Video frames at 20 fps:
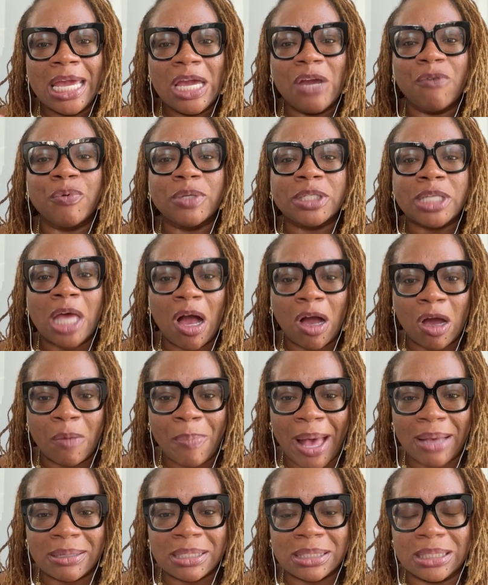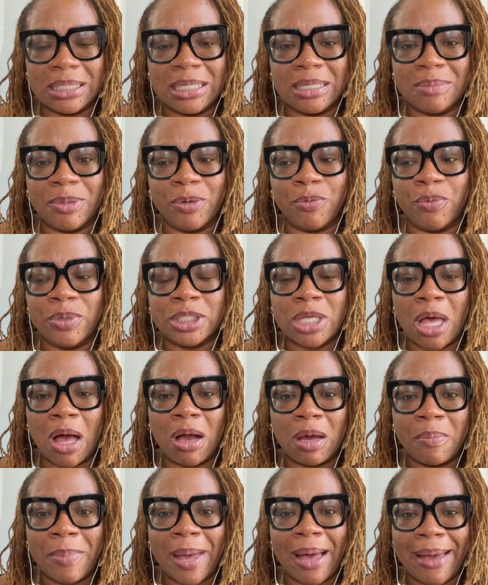if we talk about stigma, if we
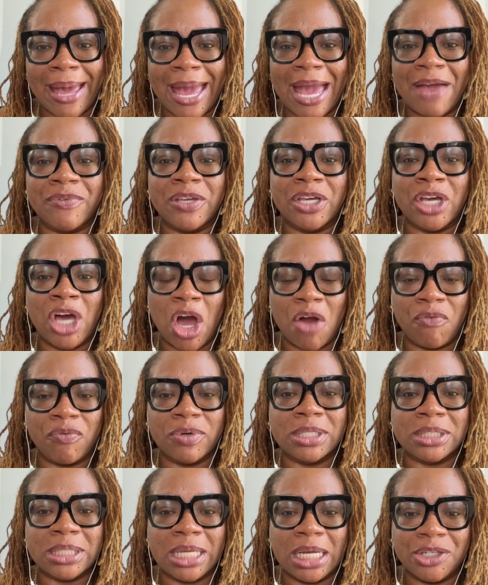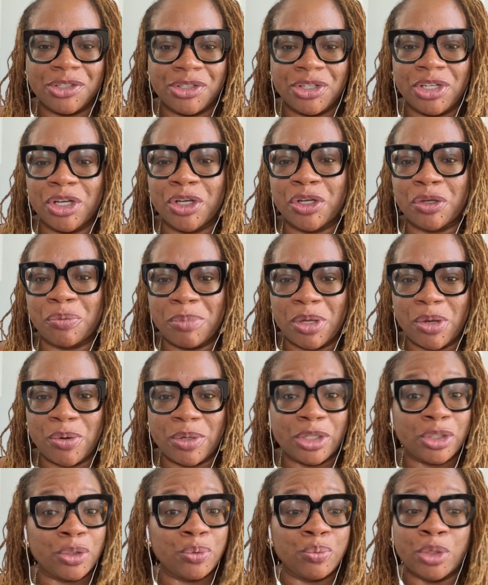talk about having conversation in
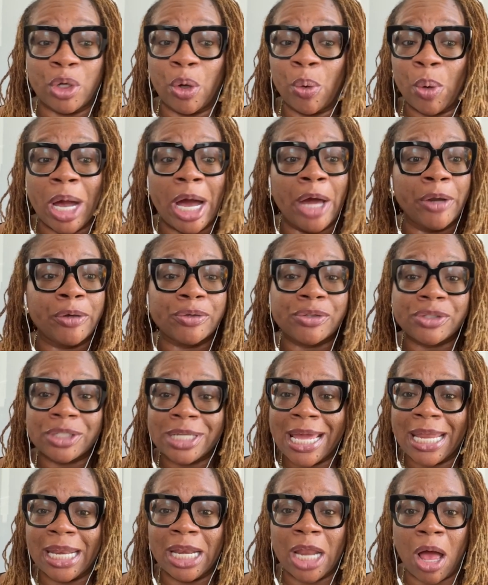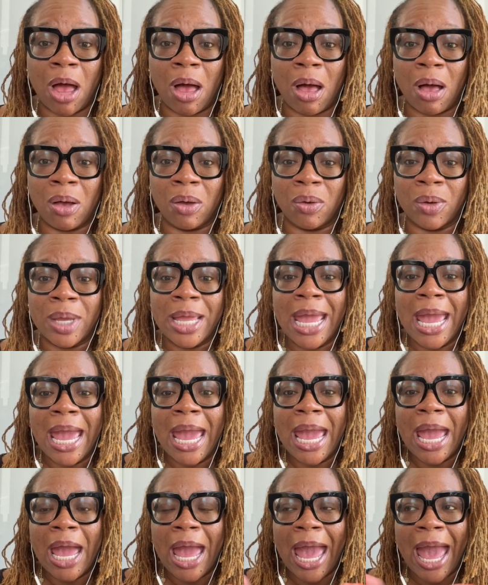communities who don't understand at all,
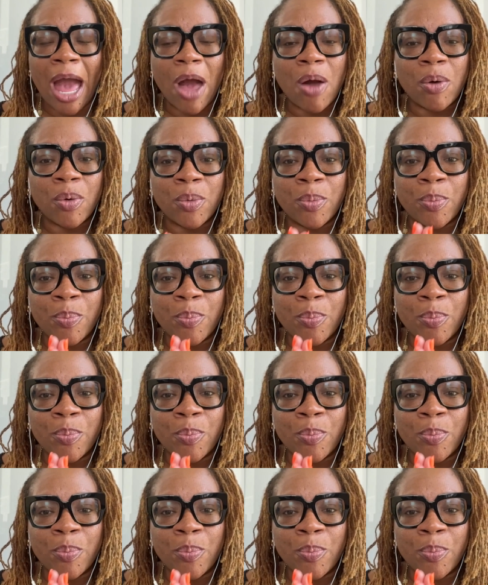how